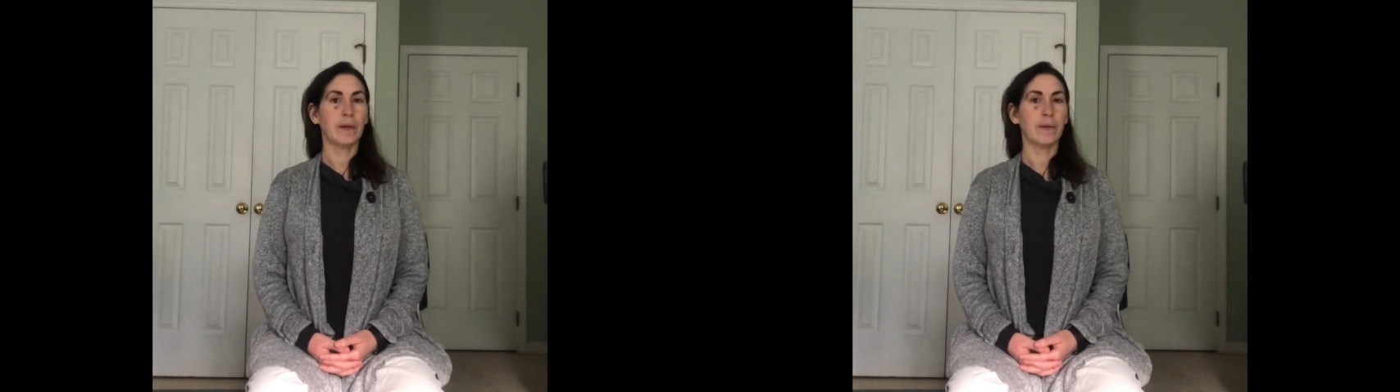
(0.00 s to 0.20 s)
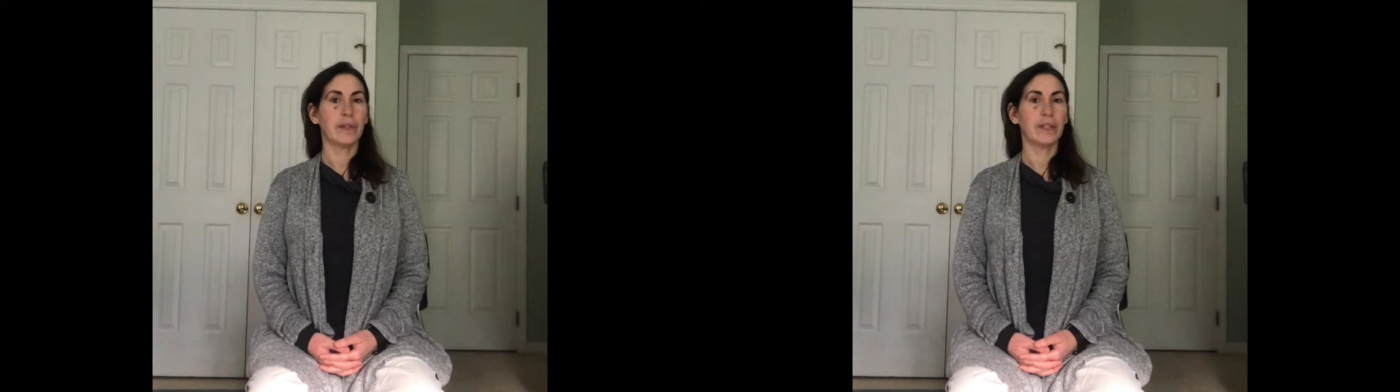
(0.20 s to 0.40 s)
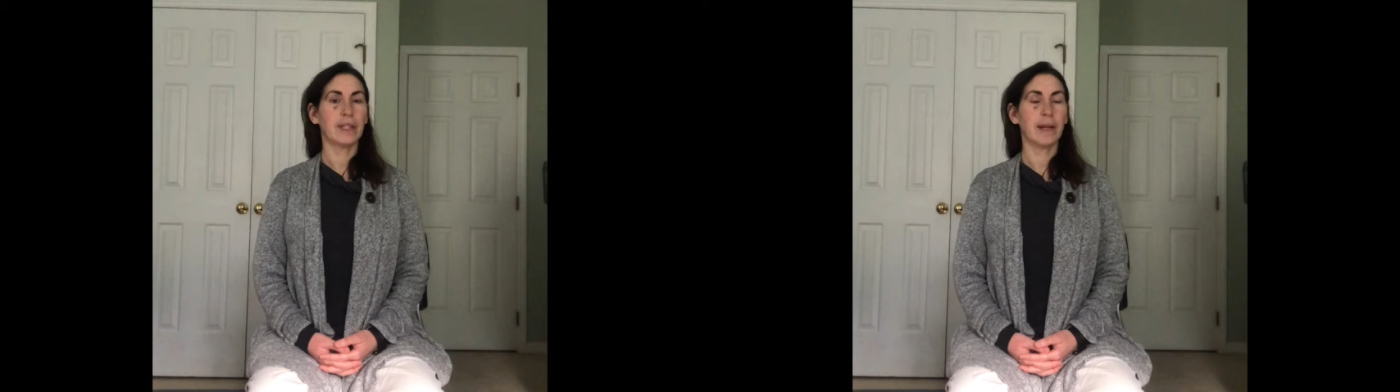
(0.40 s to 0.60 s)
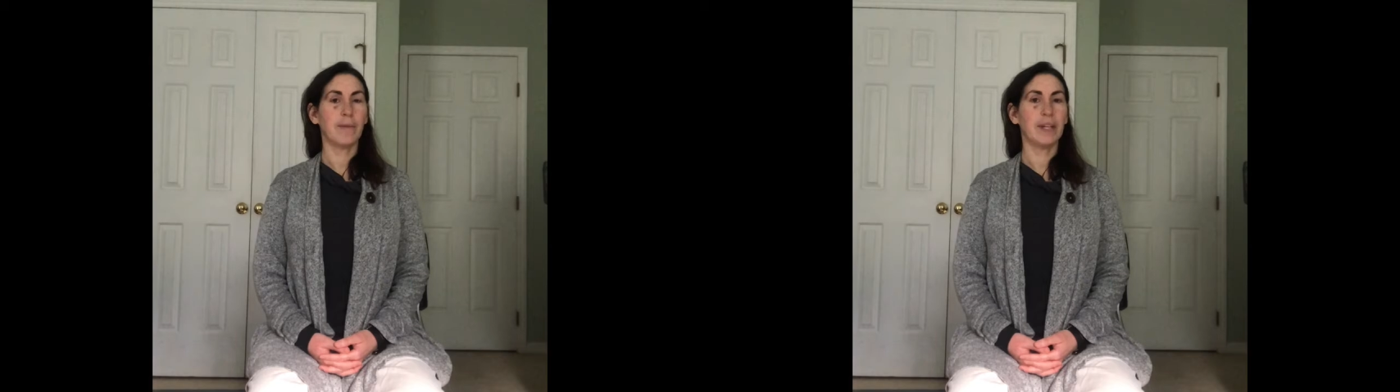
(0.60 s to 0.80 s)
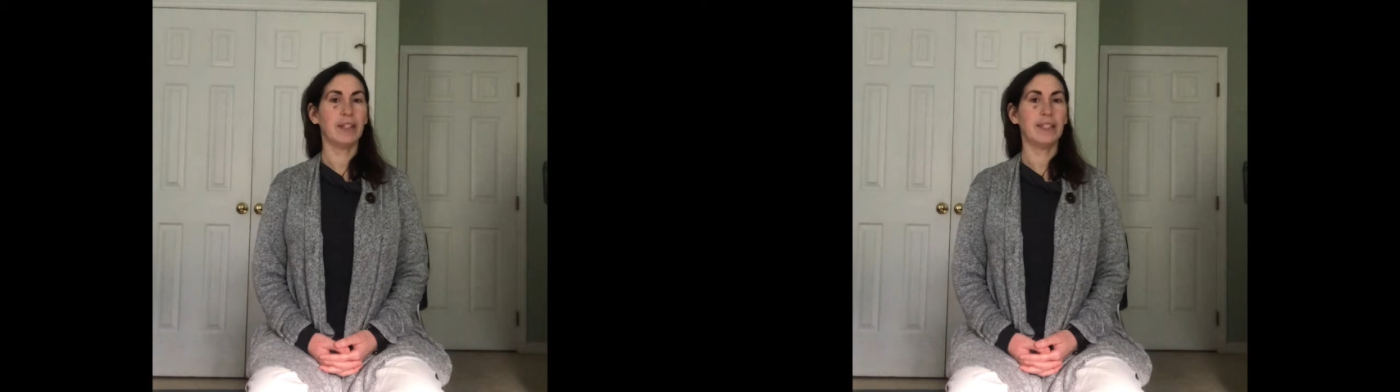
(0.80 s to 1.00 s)
You're just going to
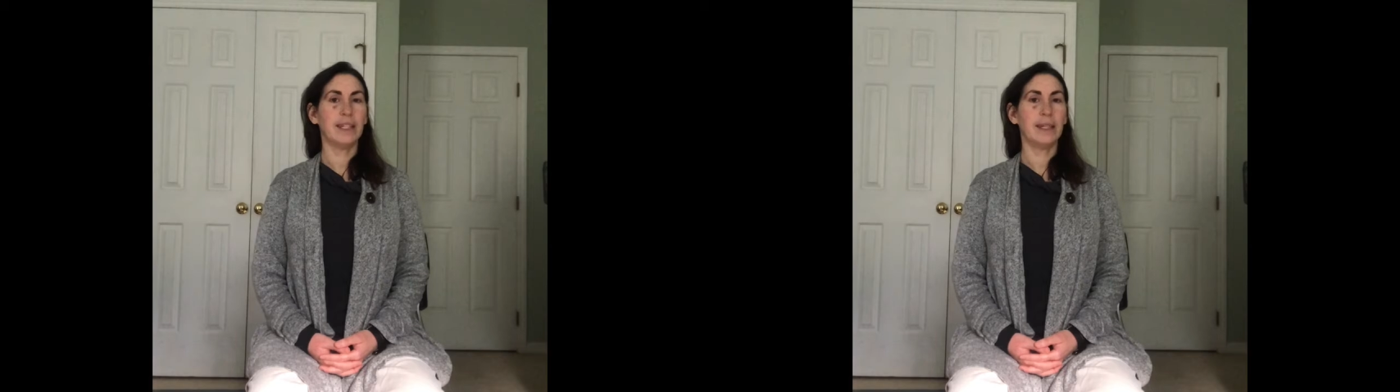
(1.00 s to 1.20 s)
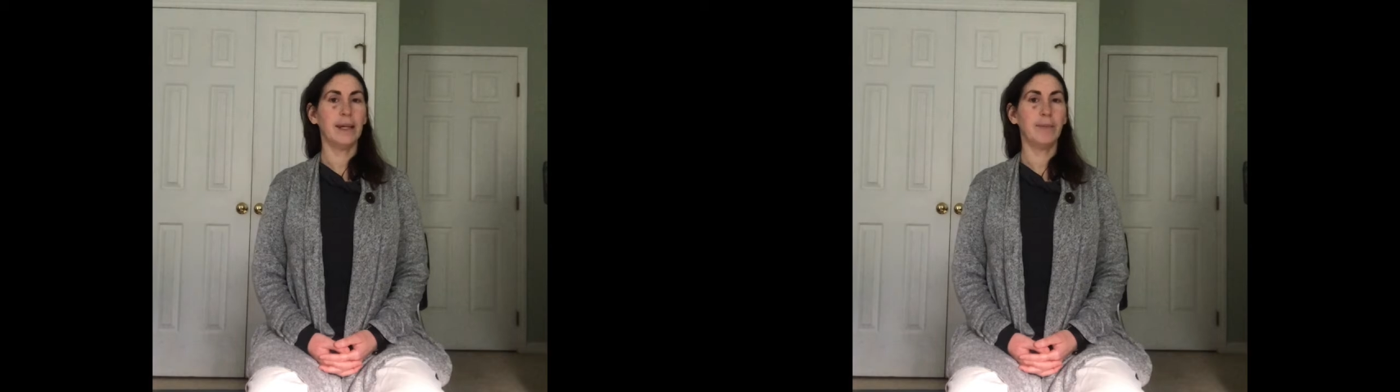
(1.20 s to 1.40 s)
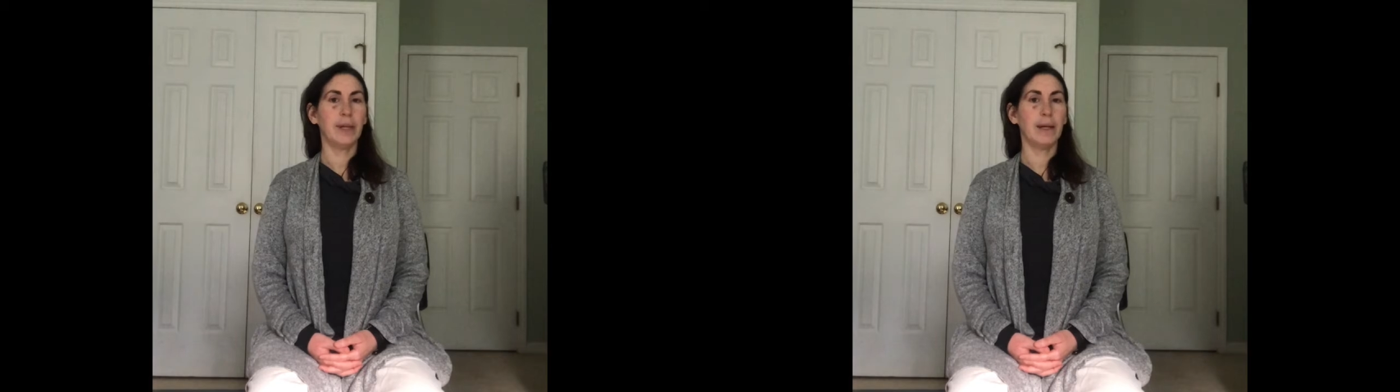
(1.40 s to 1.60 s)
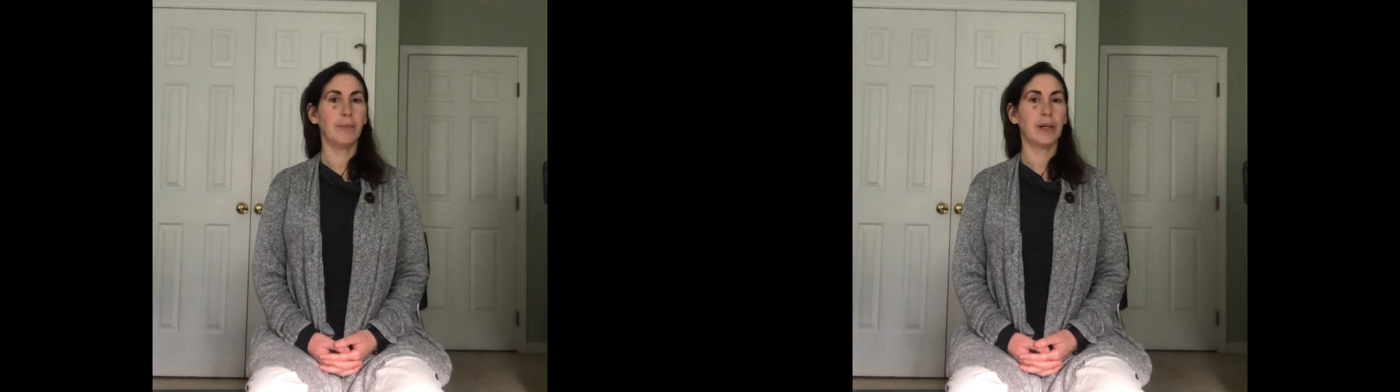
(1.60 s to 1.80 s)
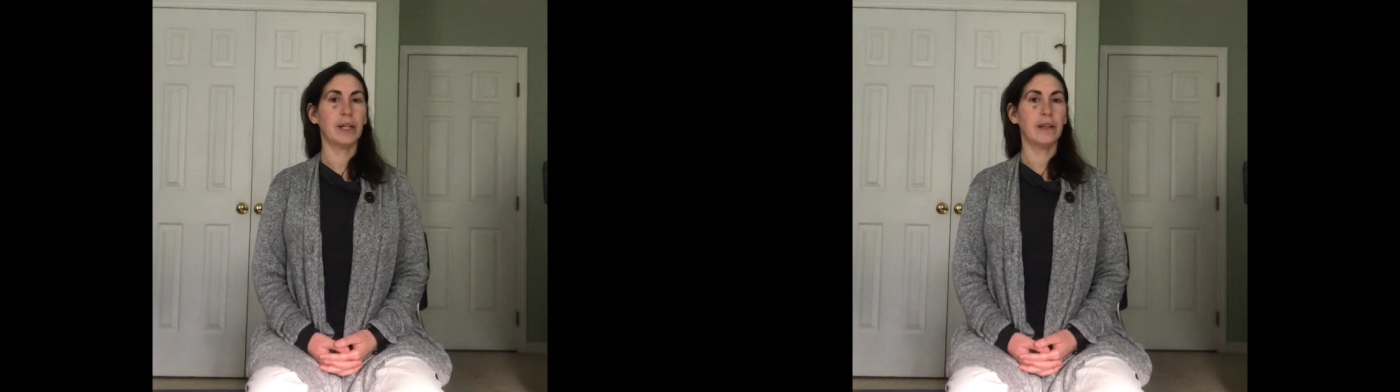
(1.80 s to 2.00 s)
be deeply
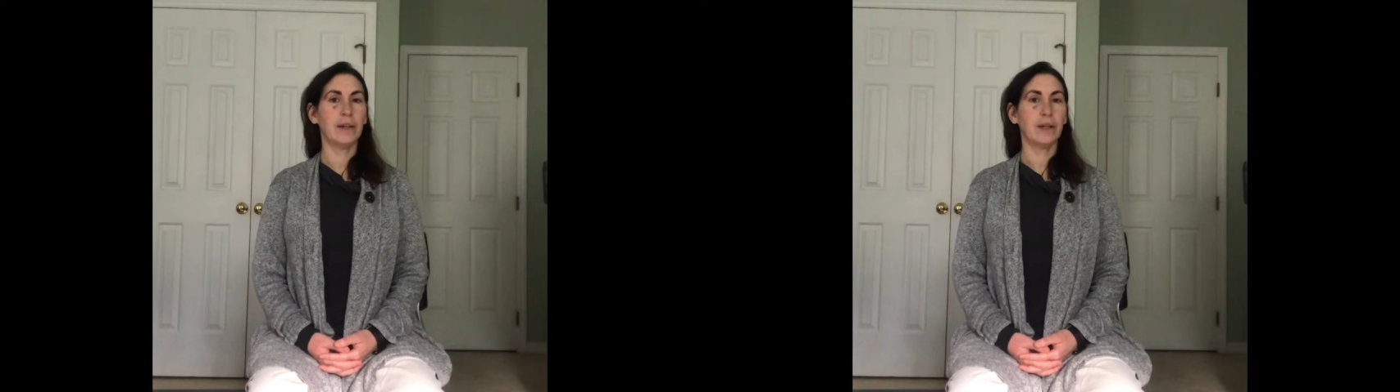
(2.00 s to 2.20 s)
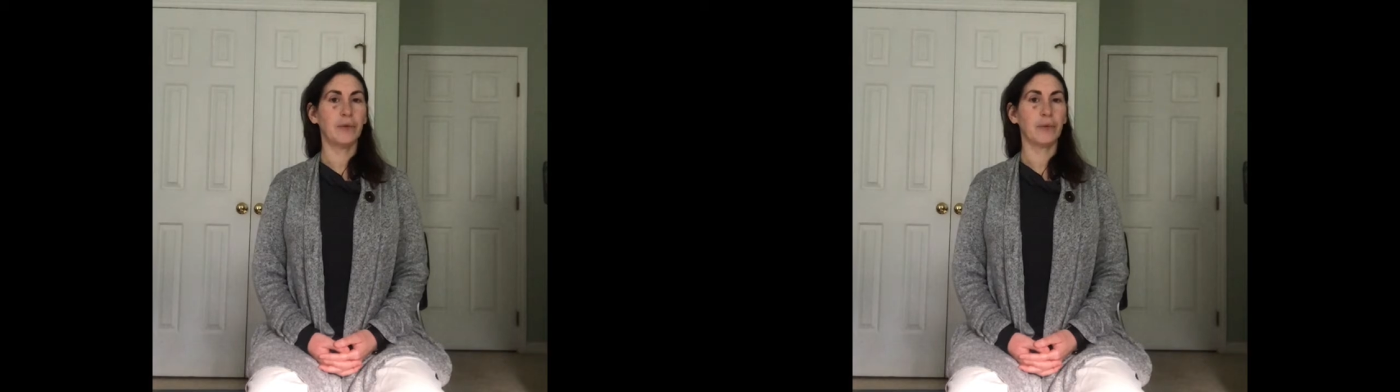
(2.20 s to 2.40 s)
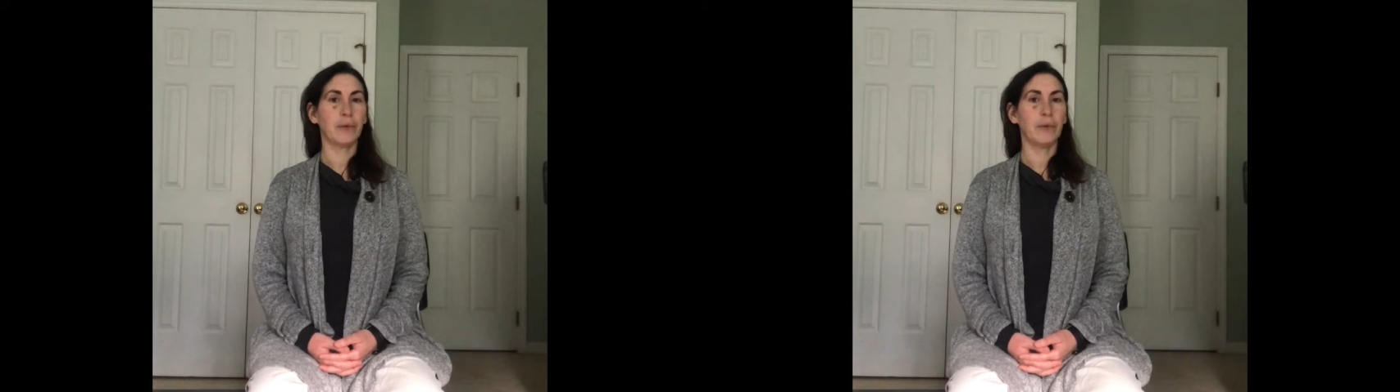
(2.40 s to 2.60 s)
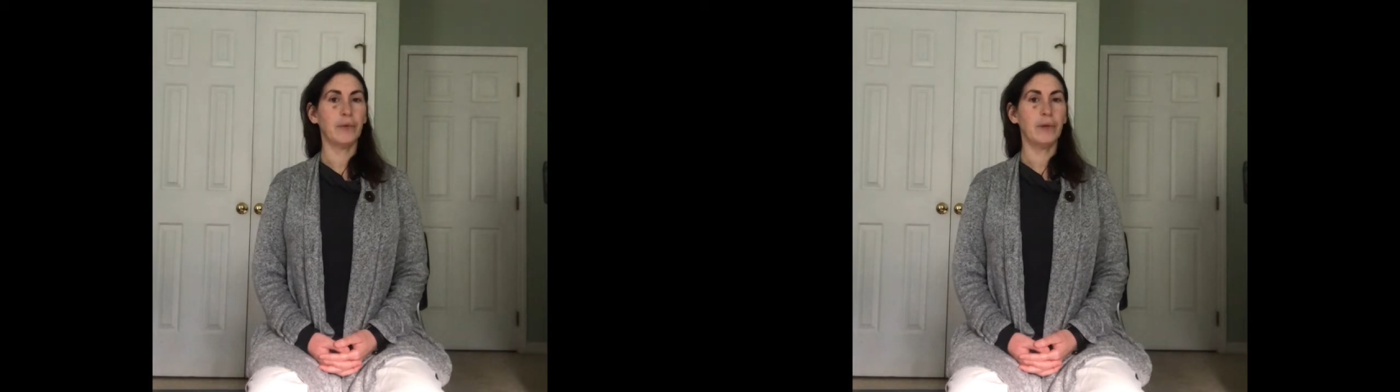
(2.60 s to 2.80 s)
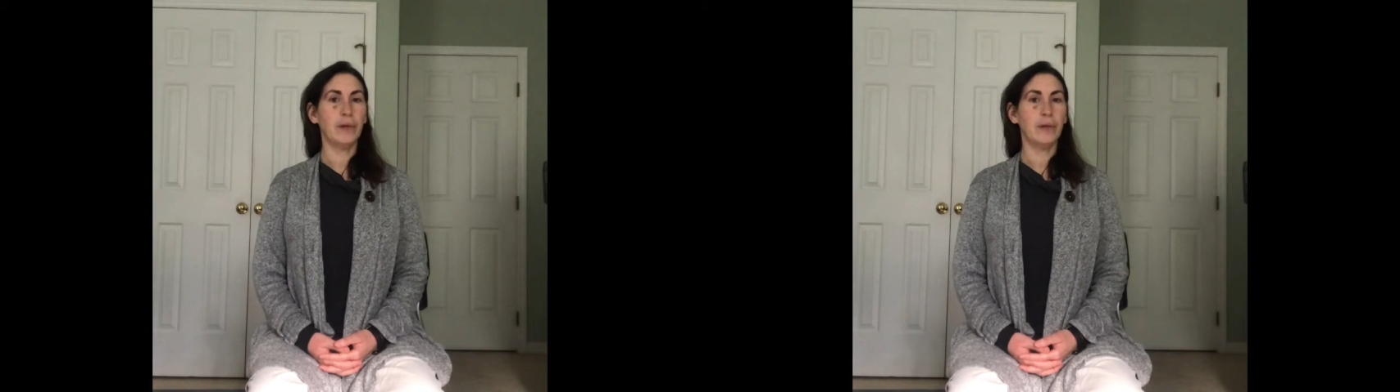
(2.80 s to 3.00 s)
breathing through the
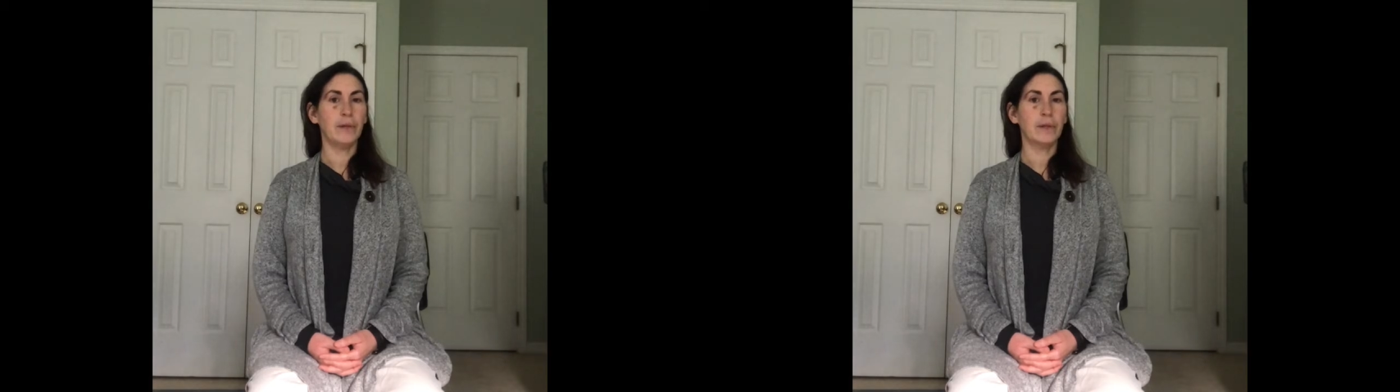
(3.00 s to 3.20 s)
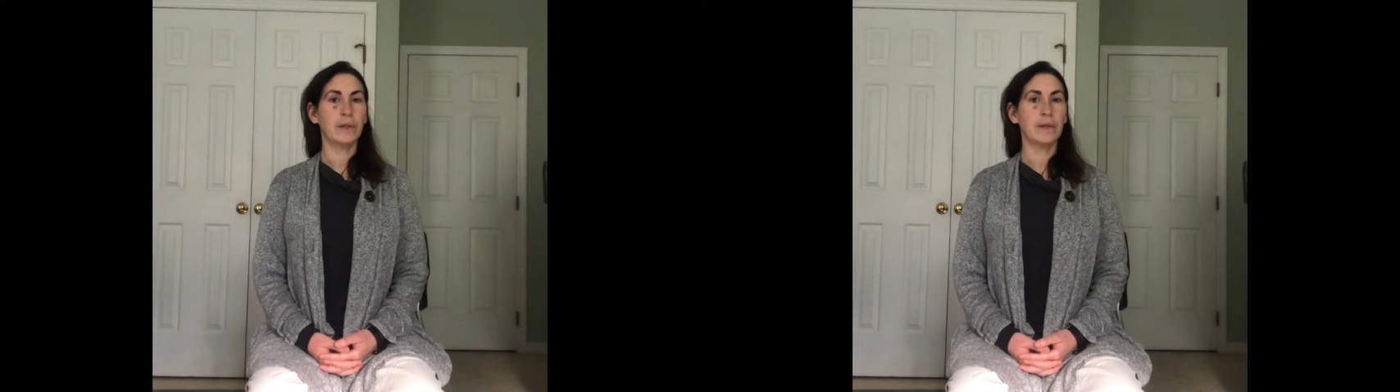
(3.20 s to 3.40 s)
nose.